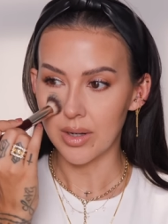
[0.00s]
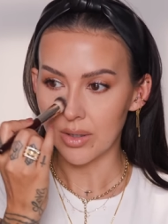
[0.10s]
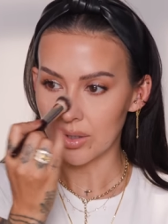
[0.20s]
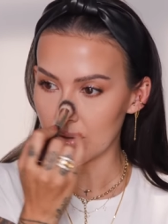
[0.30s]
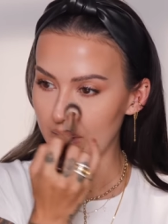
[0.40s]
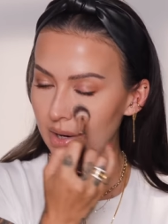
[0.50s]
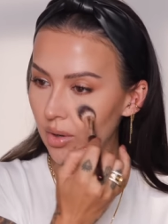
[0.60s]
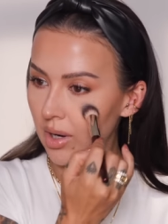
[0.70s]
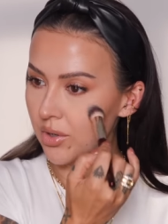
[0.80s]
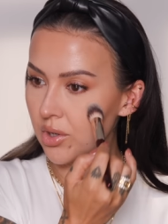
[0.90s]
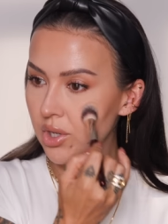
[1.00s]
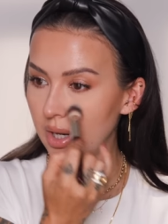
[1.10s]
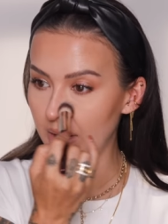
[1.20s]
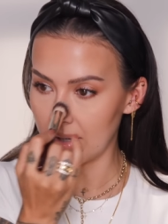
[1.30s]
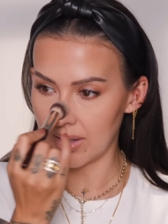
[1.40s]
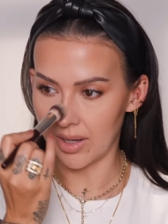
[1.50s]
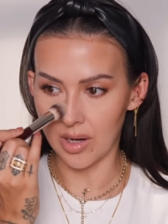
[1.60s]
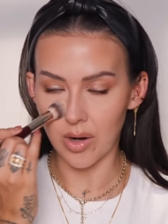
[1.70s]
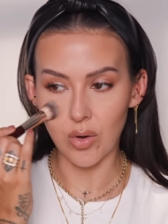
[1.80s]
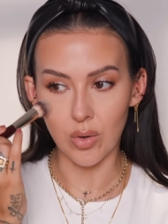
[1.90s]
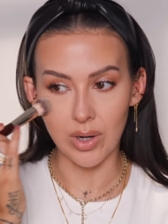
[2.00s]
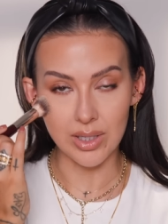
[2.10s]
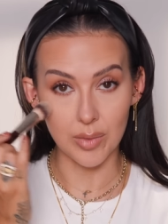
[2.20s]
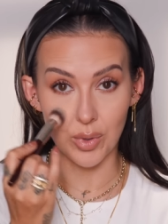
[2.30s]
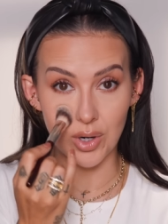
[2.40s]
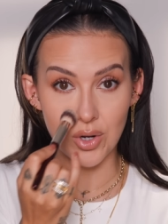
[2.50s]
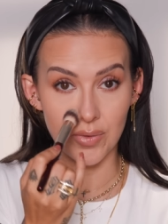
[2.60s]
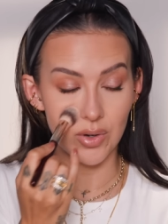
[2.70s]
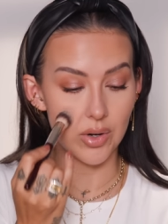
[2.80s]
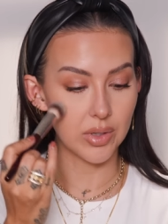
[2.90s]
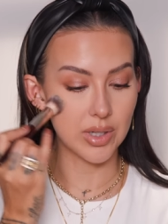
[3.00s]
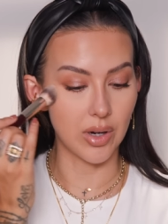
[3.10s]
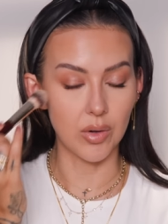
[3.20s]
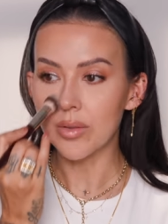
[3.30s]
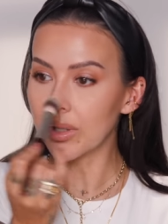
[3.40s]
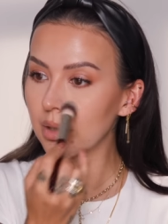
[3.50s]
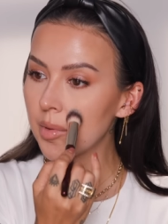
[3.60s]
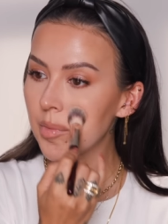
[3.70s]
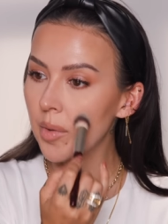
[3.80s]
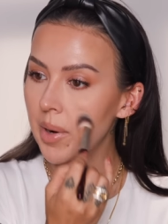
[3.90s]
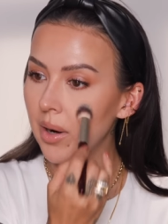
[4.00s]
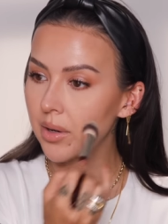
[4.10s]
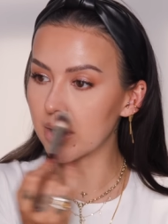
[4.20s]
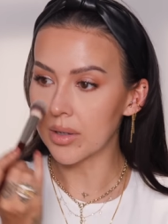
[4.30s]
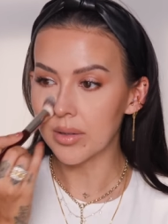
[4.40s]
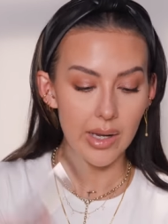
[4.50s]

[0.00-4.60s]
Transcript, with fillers: straight across your cheek and across the bridge of your nose. So doing a little bit more powder.